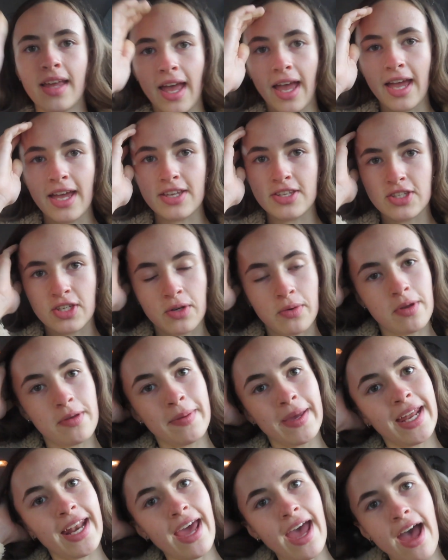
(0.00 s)
Okay, so we
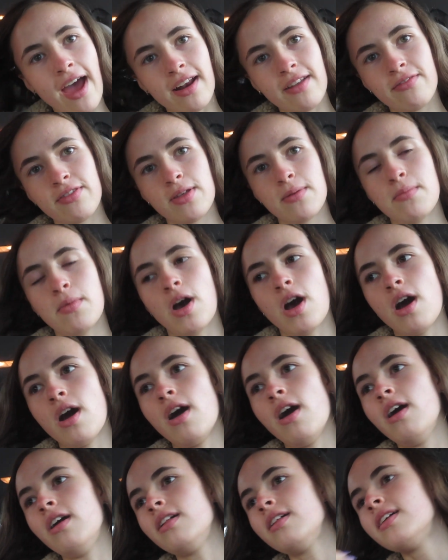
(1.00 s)
made it out of the
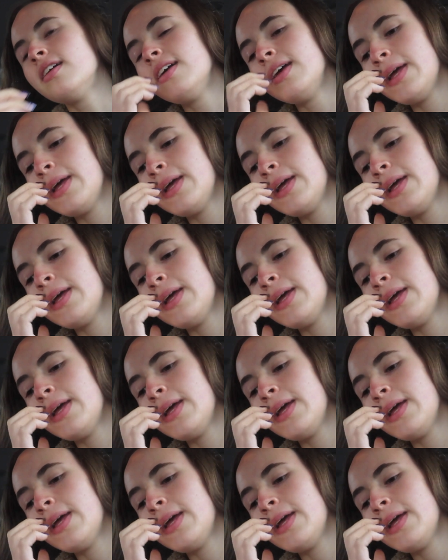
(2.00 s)
mall.